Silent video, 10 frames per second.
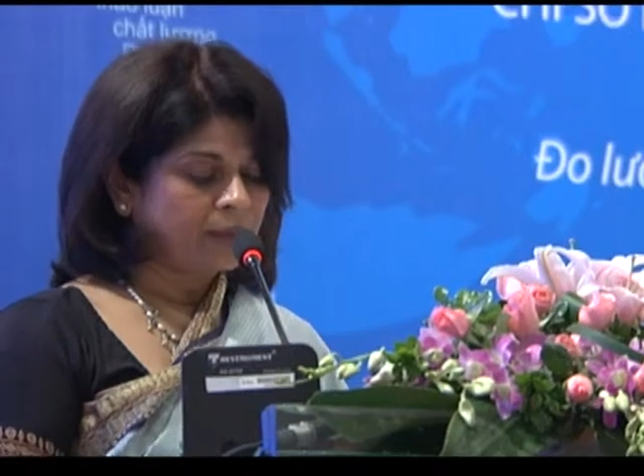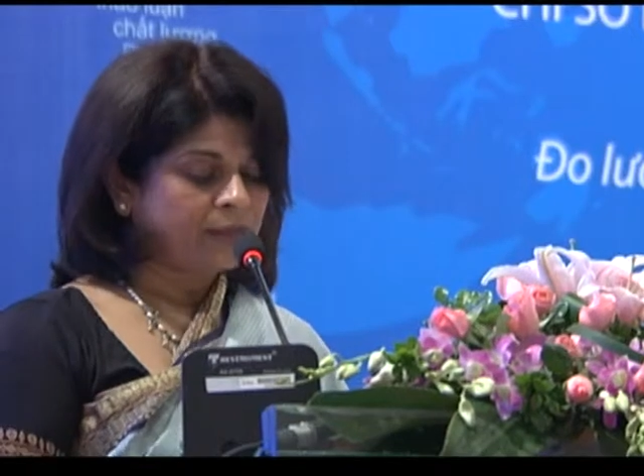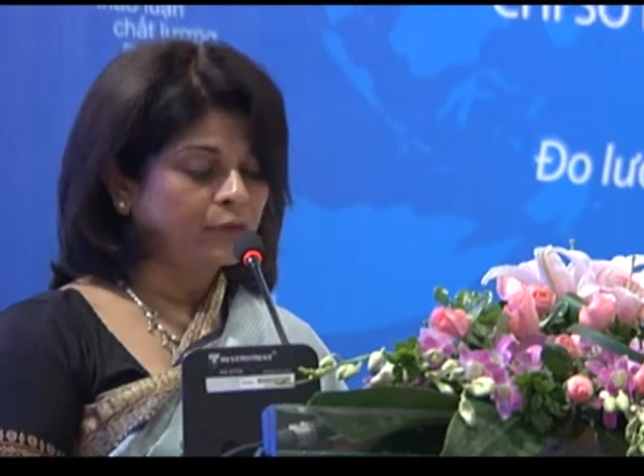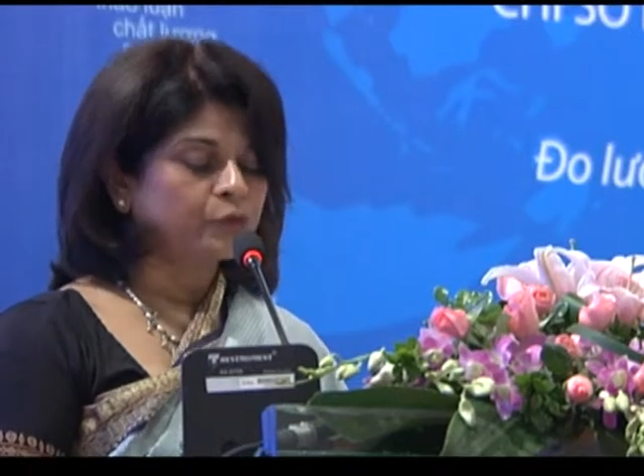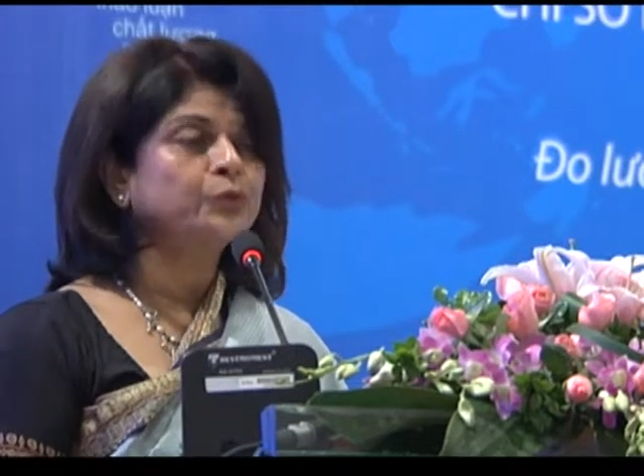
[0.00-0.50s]

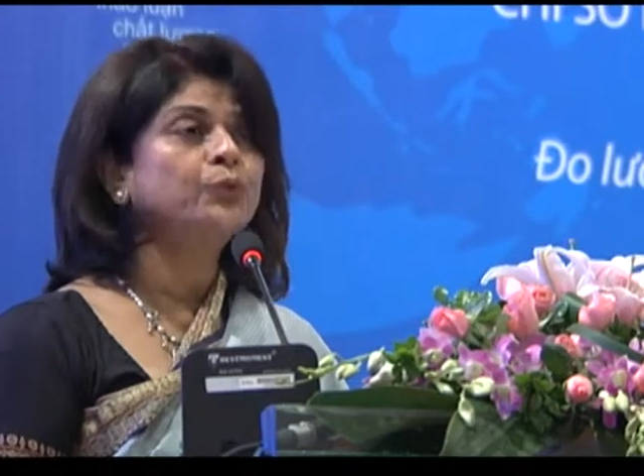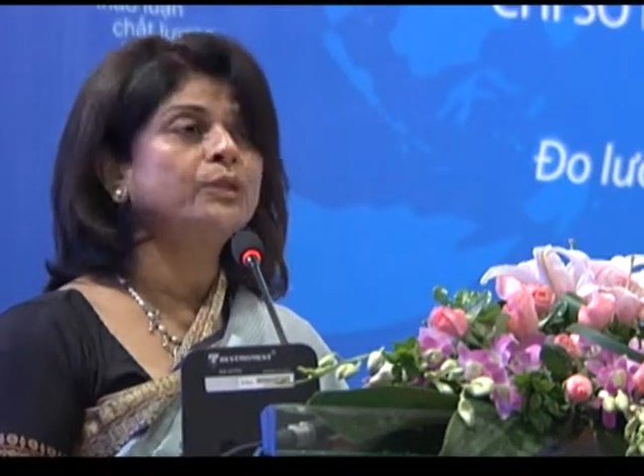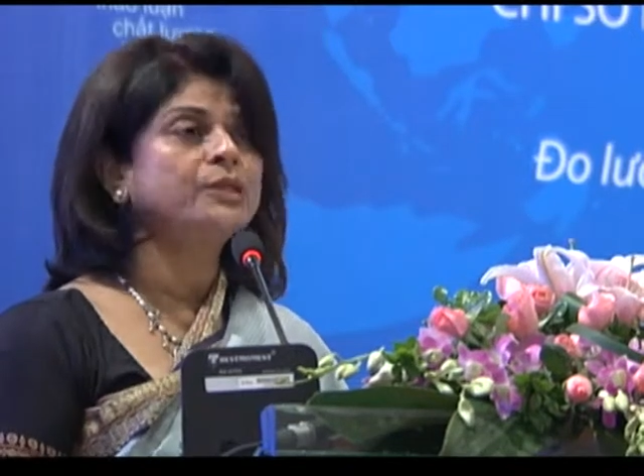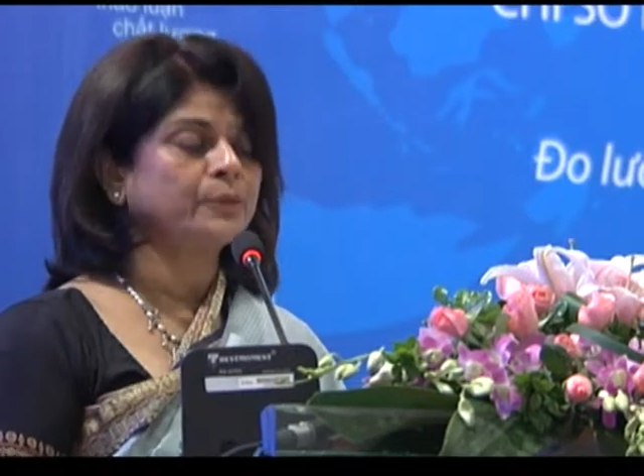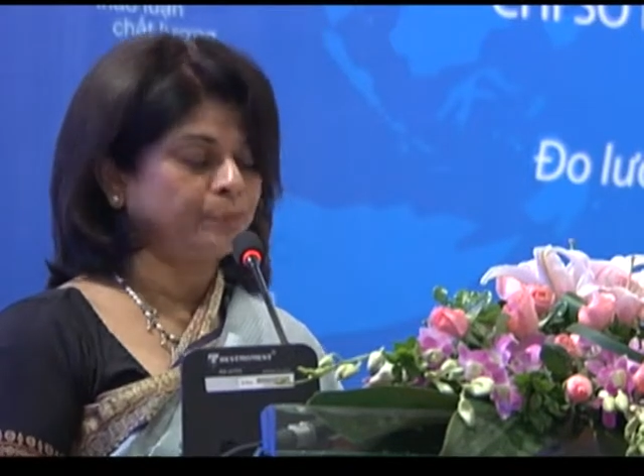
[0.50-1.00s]
that
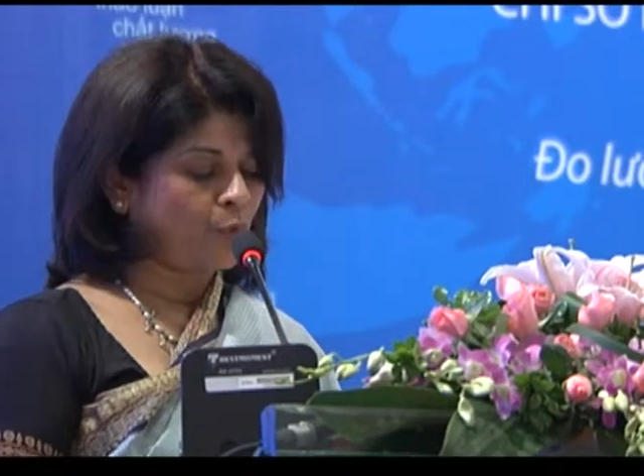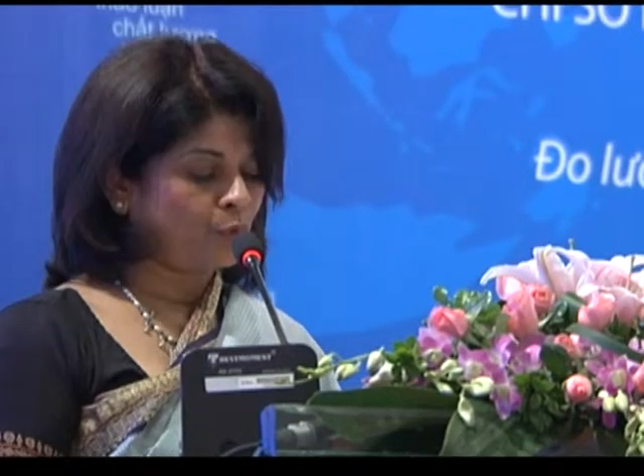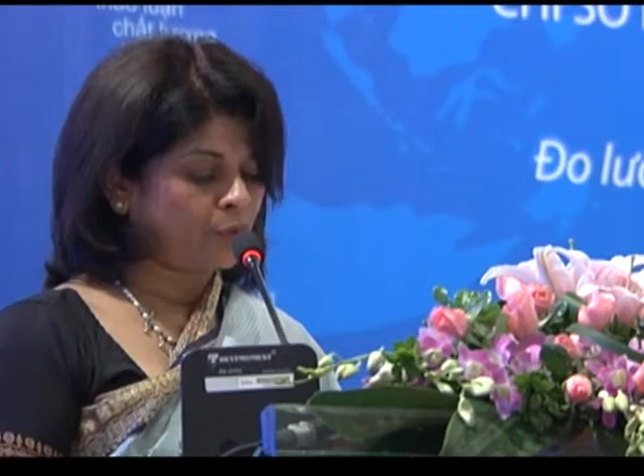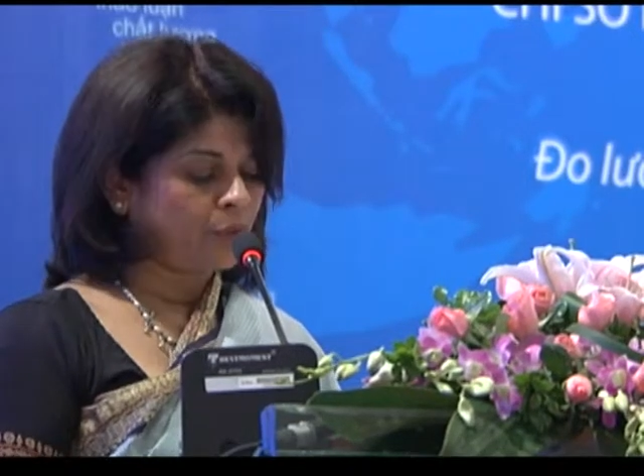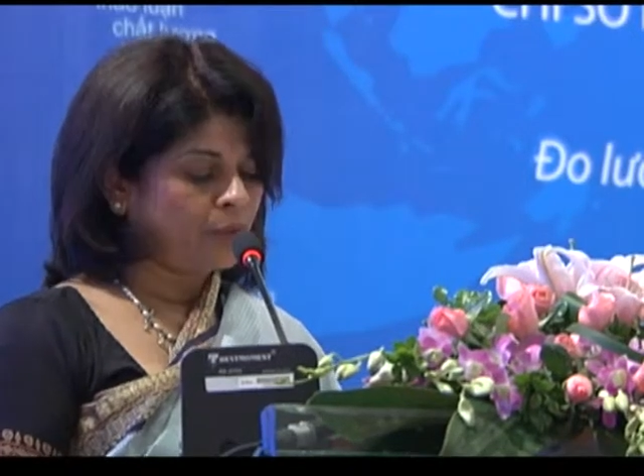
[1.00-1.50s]
truly
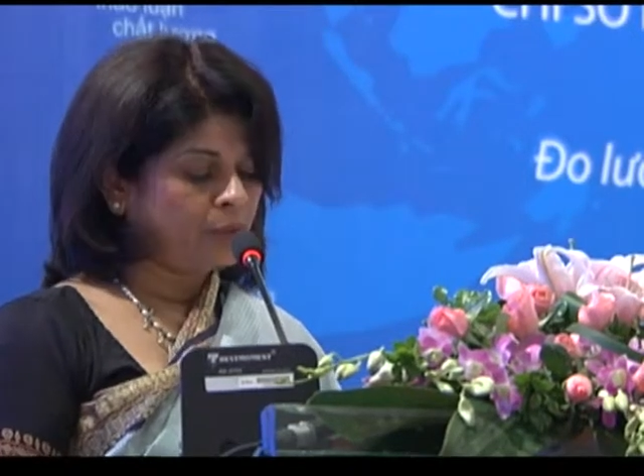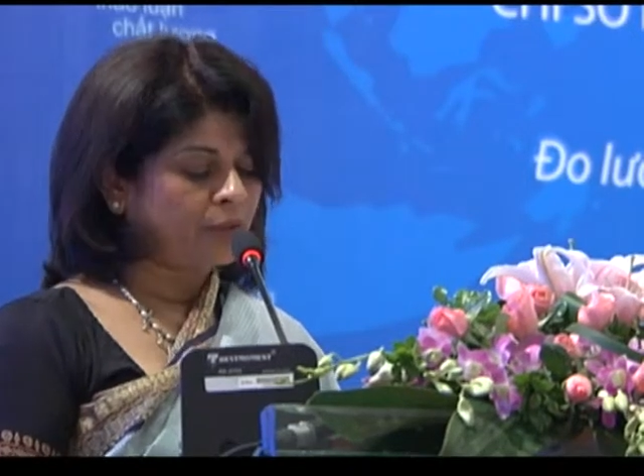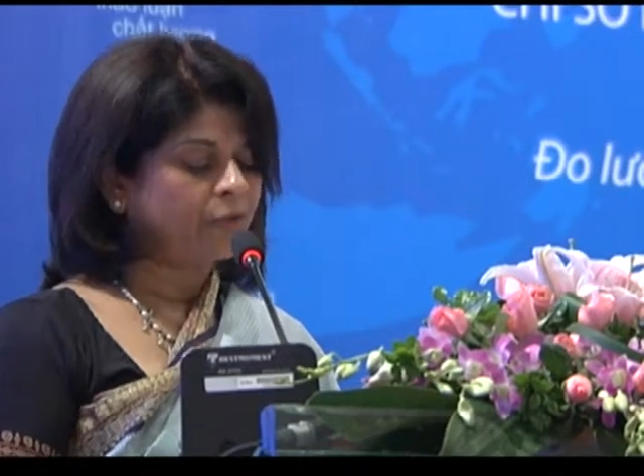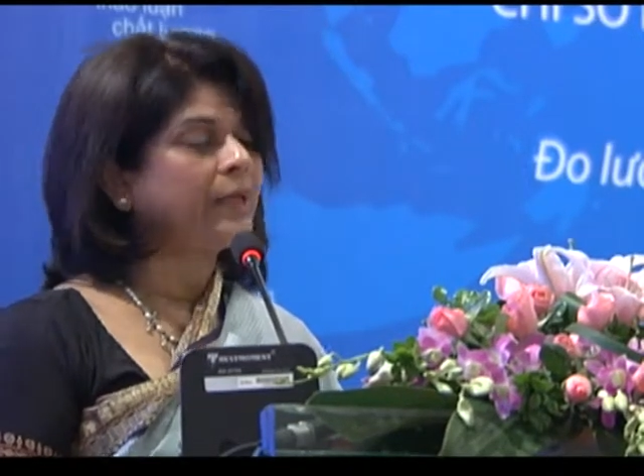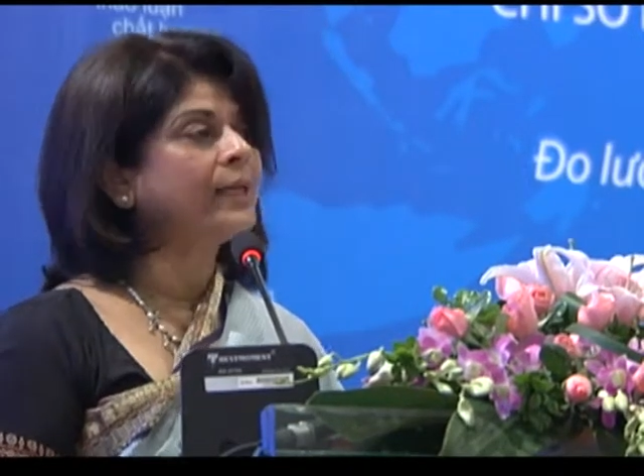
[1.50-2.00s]
support
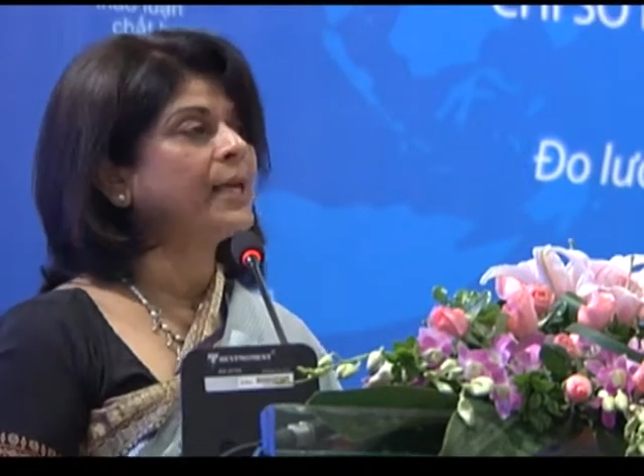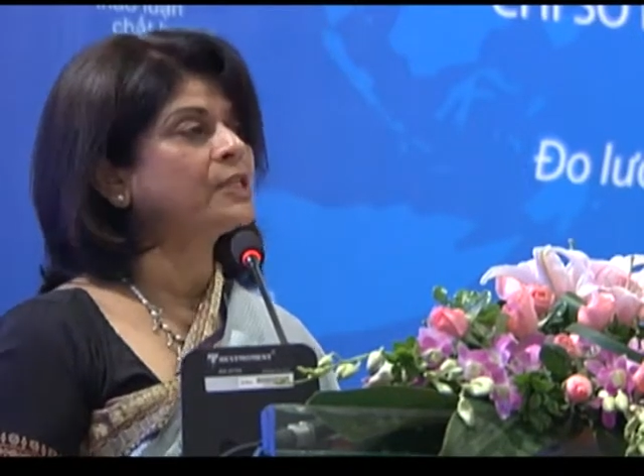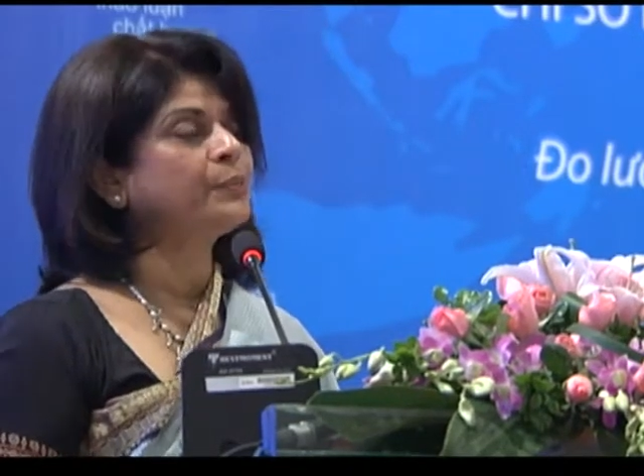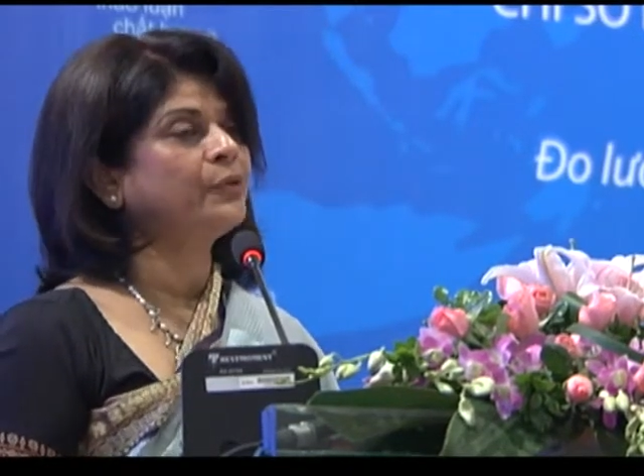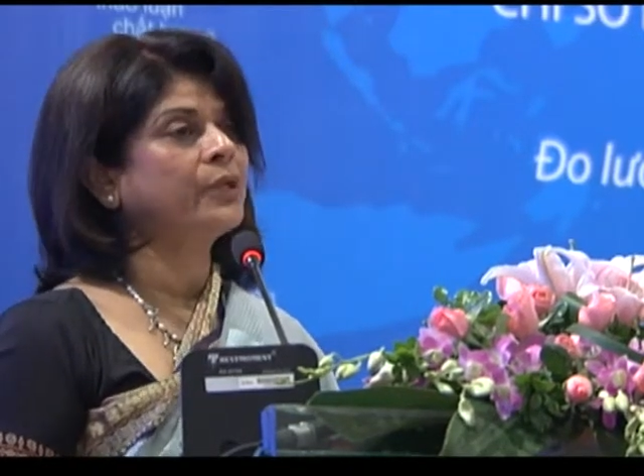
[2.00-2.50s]
the real
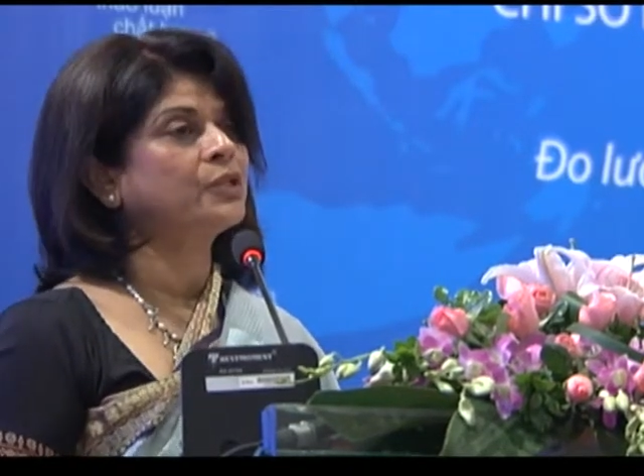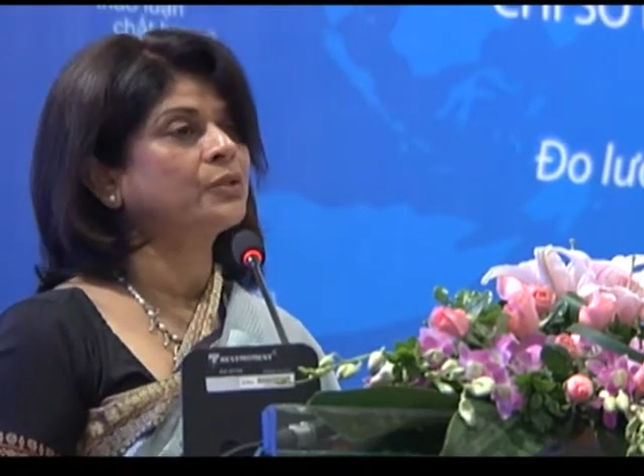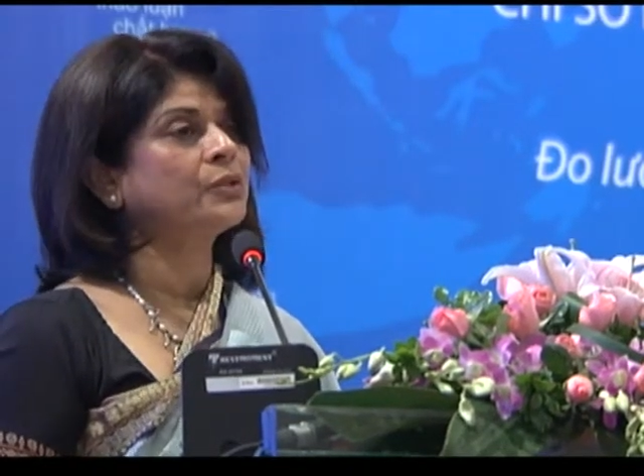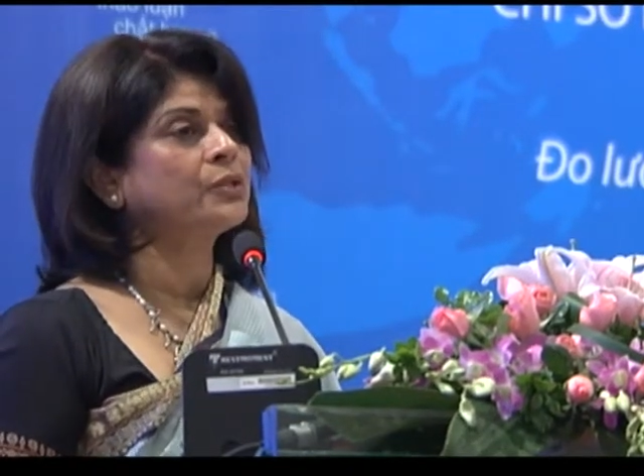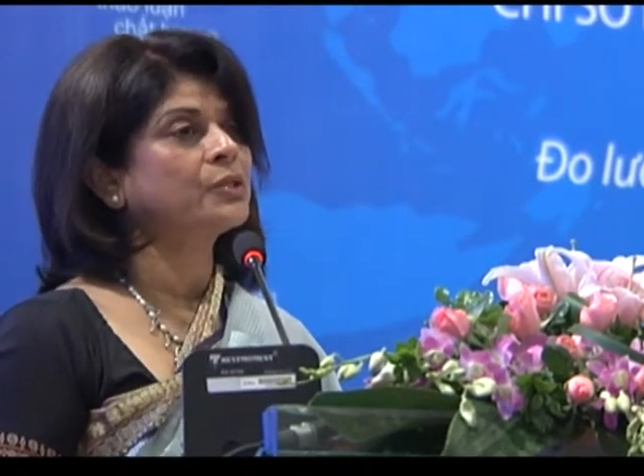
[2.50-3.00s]

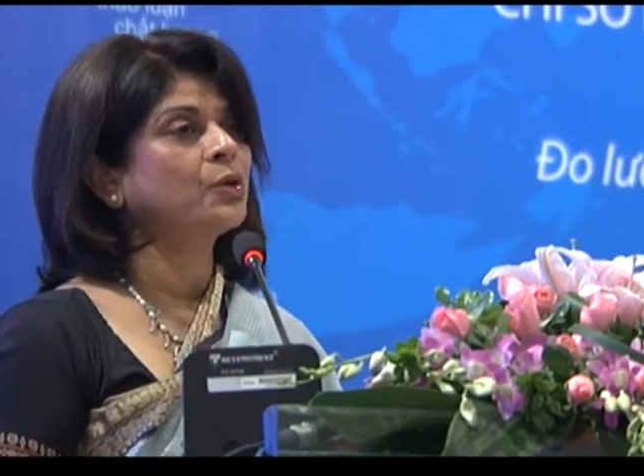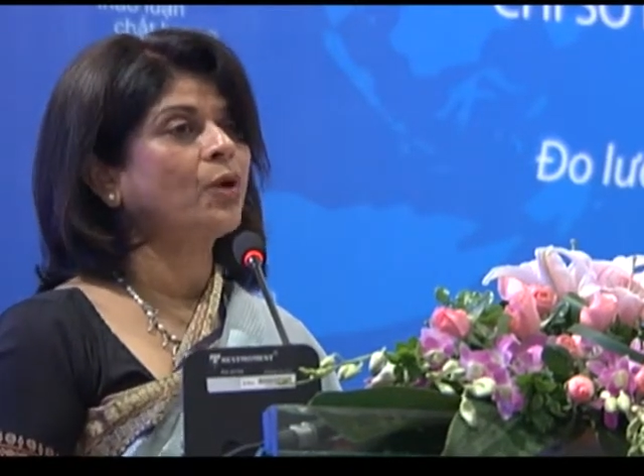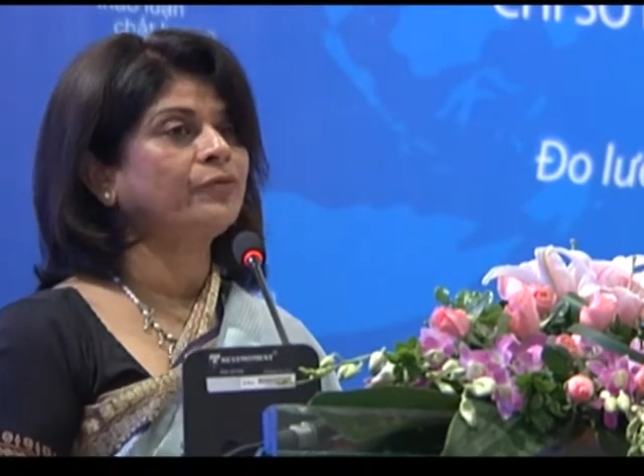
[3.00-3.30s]
aspirations